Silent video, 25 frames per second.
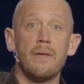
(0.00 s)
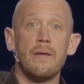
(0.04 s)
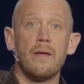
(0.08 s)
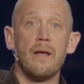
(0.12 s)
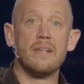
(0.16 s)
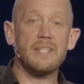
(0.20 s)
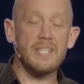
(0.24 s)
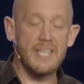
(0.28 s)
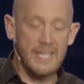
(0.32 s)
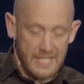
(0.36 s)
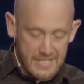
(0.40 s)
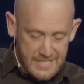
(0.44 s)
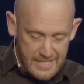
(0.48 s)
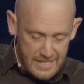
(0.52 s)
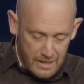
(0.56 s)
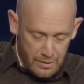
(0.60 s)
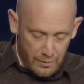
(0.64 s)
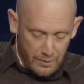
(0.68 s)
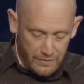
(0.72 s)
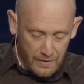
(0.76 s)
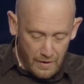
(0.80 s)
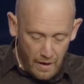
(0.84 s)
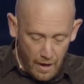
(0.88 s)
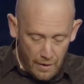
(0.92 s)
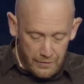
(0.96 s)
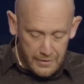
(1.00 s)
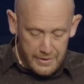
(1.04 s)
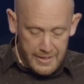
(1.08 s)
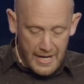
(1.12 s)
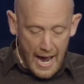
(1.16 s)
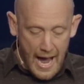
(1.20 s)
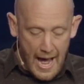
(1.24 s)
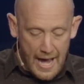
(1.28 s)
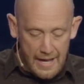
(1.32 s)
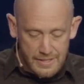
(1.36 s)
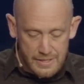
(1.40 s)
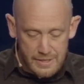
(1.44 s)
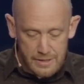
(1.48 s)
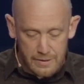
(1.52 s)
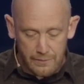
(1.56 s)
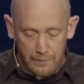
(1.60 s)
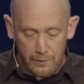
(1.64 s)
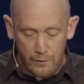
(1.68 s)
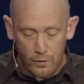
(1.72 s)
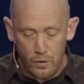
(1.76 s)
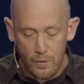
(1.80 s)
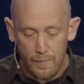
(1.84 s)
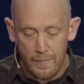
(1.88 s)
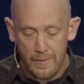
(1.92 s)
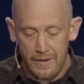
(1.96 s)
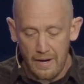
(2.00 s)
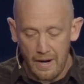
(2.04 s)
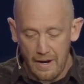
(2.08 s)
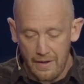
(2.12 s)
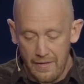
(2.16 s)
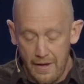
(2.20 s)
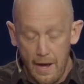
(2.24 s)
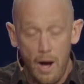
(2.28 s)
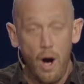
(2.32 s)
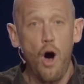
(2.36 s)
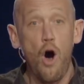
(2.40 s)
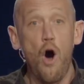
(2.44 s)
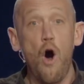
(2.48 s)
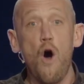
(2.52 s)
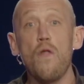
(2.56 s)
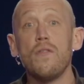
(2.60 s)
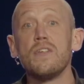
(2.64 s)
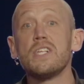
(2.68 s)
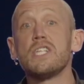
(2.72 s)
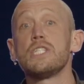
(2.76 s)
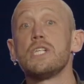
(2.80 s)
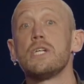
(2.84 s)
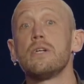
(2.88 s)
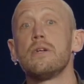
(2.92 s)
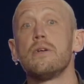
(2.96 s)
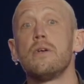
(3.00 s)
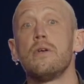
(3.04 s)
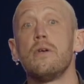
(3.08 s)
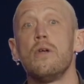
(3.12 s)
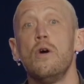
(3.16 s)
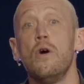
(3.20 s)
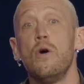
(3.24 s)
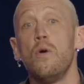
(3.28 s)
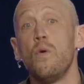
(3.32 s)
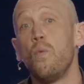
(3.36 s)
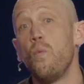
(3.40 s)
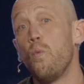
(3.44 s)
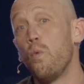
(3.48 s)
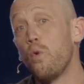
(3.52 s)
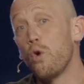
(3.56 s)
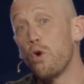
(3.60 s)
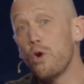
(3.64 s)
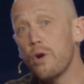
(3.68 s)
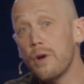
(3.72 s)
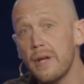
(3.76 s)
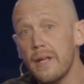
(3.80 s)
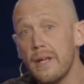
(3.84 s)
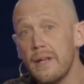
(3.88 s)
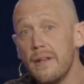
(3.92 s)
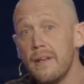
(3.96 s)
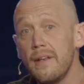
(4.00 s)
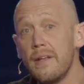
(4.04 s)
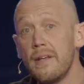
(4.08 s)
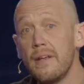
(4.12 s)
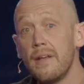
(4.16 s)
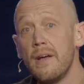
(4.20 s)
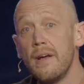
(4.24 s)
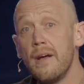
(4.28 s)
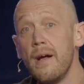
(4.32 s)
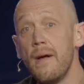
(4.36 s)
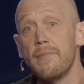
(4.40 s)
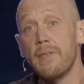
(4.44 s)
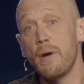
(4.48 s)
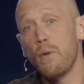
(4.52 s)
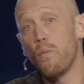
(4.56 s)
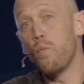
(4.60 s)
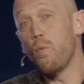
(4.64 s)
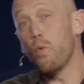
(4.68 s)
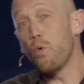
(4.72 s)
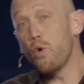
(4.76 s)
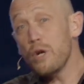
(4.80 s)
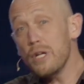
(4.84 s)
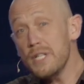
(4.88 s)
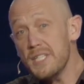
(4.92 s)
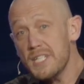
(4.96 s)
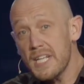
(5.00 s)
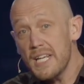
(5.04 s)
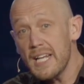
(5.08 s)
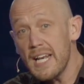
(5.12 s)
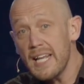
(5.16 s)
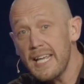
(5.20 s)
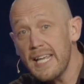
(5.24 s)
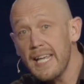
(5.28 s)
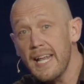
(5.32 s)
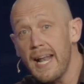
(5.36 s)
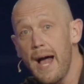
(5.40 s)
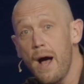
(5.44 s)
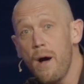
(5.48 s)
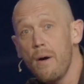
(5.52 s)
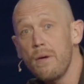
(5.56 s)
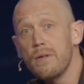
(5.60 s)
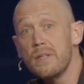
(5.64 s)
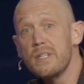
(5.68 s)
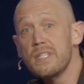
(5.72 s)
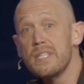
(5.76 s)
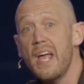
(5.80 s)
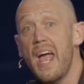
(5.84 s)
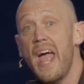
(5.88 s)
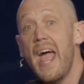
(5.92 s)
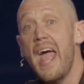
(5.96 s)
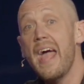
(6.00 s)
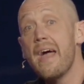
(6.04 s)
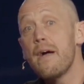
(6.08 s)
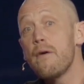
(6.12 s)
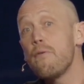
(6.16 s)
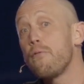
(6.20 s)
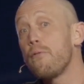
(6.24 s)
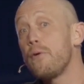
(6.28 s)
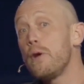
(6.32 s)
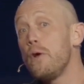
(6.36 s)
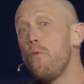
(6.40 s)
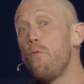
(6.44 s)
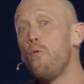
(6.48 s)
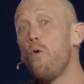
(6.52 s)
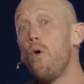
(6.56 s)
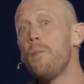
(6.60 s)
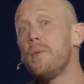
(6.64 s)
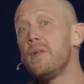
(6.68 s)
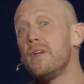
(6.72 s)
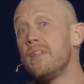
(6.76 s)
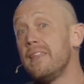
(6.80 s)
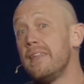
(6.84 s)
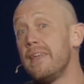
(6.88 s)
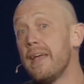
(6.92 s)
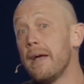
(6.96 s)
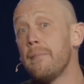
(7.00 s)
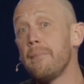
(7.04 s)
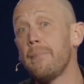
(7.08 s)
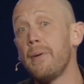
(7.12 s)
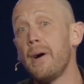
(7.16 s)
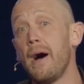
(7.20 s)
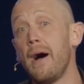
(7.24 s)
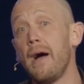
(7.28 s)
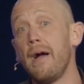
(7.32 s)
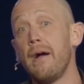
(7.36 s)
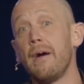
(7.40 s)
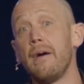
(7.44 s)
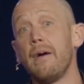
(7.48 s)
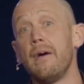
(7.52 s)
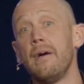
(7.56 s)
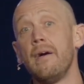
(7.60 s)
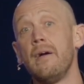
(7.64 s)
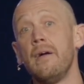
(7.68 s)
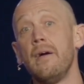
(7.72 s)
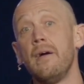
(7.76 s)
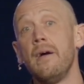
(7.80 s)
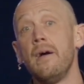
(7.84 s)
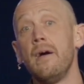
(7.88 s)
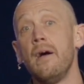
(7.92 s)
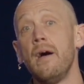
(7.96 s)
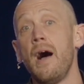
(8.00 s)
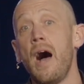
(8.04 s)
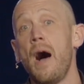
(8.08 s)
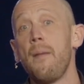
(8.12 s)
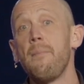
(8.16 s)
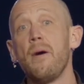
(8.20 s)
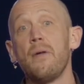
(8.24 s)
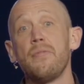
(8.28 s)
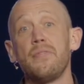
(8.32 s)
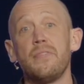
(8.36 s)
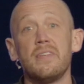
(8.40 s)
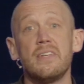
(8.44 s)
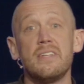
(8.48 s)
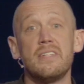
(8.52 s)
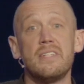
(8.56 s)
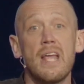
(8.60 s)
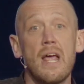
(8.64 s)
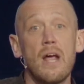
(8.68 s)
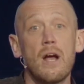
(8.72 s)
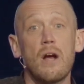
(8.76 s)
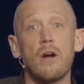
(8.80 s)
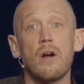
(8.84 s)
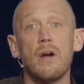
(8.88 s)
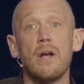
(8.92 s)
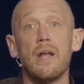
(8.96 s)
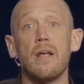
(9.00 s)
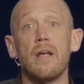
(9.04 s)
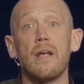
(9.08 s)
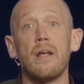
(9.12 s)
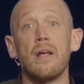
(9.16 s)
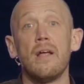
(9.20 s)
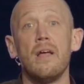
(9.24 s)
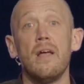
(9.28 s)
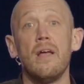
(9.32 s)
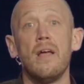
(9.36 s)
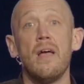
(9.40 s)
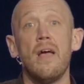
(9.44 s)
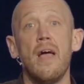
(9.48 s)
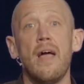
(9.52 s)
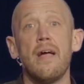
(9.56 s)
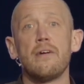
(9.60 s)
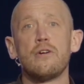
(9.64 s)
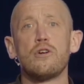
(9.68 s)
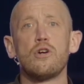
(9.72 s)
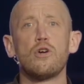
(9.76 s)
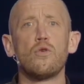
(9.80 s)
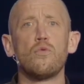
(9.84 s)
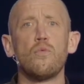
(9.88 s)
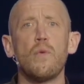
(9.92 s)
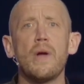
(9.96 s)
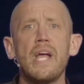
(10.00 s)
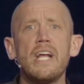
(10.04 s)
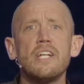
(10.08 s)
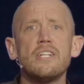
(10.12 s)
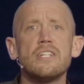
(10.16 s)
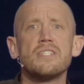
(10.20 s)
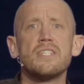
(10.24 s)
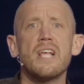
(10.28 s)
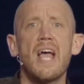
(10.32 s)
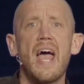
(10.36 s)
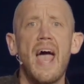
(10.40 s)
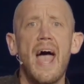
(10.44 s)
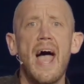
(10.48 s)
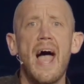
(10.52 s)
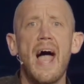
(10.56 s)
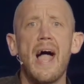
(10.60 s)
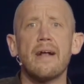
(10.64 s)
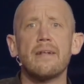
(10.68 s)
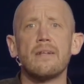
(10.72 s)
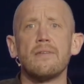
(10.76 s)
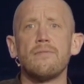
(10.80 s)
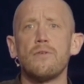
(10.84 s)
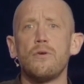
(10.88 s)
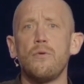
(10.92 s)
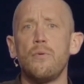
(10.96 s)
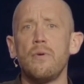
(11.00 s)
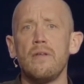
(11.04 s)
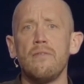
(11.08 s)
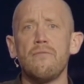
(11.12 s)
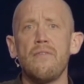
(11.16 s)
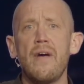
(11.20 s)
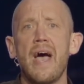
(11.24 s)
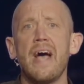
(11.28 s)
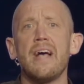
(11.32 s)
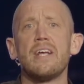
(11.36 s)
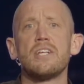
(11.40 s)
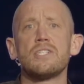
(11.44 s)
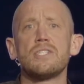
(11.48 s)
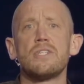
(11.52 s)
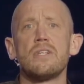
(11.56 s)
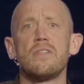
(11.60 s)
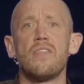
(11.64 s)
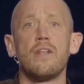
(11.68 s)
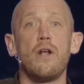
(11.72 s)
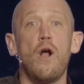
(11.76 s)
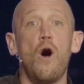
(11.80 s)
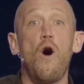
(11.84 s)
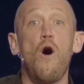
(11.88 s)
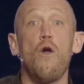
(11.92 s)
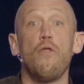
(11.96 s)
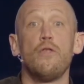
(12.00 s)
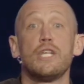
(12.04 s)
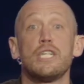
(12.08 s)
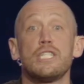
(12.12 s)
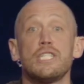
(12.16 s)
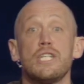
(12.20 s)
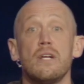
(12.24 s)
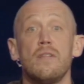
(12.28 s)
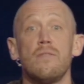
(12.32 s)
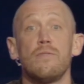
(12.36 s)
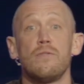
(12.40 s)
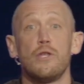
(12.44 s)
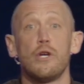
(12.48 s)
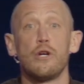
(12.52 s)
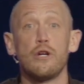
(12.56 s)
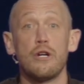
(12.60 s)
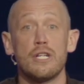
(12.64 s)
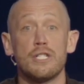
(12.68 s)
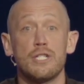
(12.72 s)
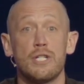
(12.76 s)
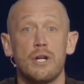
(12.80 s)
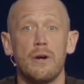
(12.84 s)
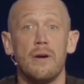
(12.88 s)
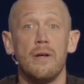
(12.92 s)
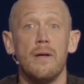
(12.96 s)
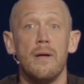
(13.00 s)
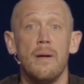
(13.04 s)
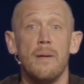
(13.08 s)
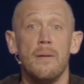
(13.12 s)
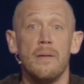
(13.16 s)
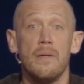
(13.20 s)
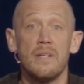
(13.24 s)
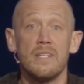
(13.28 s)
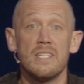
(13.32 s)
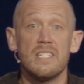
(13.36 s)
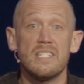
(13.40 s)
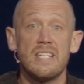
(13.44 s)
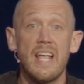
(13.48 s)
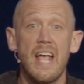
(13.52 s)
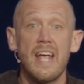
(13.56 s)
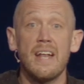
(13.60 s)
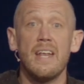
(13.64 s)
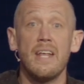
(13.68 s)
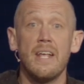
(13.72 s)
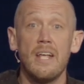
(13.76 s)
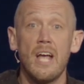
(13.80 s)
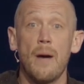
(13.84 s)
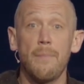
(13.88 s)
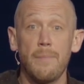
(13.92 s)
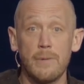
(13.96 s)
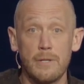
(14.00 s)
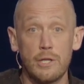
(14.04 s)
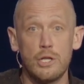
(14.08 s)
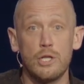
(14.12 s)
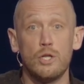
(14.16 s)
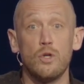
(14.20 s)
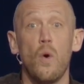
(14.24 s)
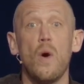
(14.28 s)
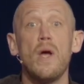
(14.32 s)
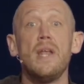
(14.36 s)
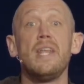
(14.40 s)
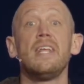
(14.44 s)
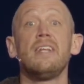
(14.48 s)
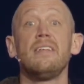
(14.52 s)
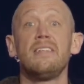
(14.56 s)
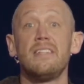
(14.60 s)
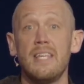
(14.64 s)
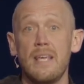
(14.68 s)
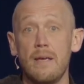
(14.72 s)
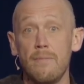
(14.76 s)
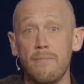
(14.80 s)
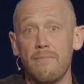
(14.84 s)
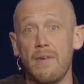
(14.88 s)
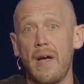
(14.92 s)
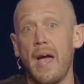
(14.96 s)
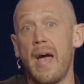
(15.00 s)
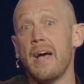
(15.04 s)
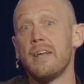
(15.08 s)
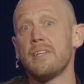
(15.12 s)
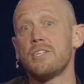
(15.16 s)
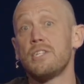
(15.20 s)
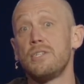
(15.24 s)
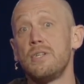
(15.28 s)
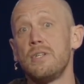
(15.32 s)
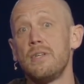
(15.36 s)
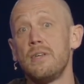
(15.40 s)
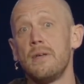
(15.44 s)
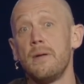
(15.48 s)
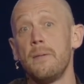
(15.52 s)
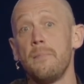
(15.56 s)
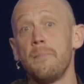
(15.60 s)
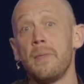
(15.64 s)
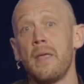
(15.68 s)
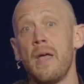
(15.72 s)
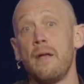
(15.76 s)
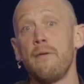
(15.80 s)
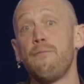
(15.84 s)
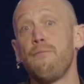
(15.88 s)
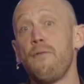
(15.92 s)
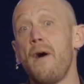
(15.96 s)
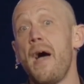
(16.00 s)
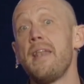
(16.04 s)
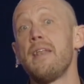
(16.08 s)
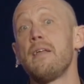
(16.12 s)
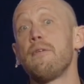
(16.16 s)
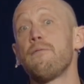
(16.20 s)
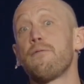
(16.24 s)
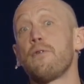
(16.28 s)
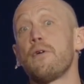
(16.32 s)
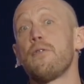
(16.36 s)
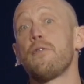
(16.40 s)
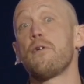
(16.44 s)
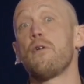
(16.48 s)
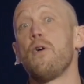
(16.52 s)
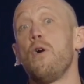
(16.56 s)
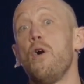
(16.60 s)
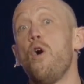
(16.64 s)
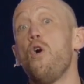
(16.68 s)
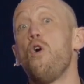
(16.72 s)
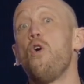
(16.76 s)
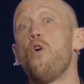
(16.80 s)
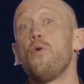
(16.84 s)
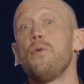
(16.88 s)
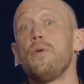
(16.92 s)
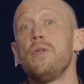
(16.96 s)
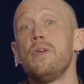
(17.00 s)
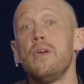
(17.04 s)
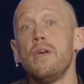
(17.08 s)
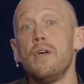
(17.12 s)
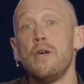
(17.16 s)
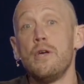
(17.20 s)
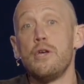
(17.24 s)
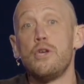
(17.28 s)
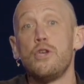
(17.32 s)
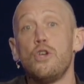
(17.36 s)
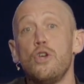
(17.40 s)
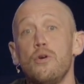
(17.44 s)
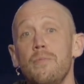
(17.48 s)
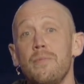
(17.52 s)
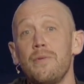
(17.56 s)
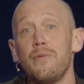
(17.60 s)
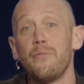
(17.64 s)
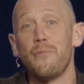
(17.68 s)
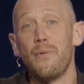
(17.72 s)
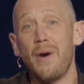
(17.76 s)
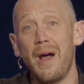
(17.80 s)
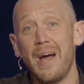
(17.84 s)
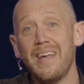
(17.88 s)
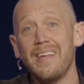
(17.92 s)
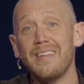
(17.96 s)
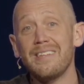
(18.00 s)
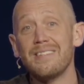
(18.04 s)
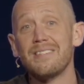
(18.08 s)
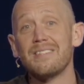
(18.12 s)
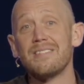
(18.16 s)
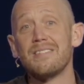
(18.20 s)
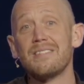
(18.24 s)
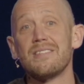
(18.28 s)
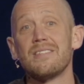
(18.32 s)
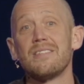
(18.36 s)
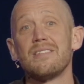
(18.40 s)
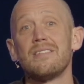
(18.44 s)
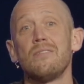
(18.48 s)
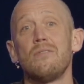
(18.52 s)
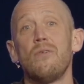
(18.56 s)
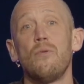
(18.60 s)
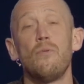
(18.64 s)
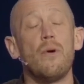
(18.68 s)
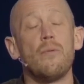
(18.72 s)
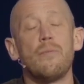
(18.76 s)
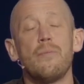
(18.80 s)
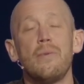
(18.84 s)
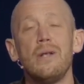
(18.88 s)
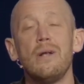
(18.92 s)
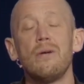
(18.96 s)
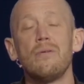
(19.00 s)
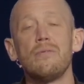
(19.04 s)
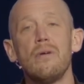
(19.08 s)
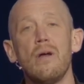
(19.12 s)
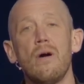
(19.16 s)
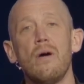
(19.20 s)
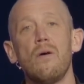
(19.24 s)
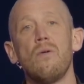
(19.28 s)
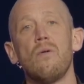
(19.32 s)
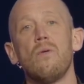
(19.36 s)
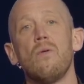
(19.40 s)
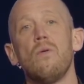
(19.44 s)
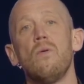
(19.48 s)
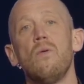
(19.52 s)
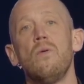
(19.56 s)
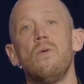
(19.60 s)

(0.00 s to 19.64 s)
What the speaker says: Is he sitting there with the other guys in the room, and are they all of a sudden worried that word's going to get out to every woman in the empire about the daring and courageous act of Queen Vashti? Then all of a sudden, they're going to start standing up and joining Team Vashti and fighting for their own human rights? Well, we don't know.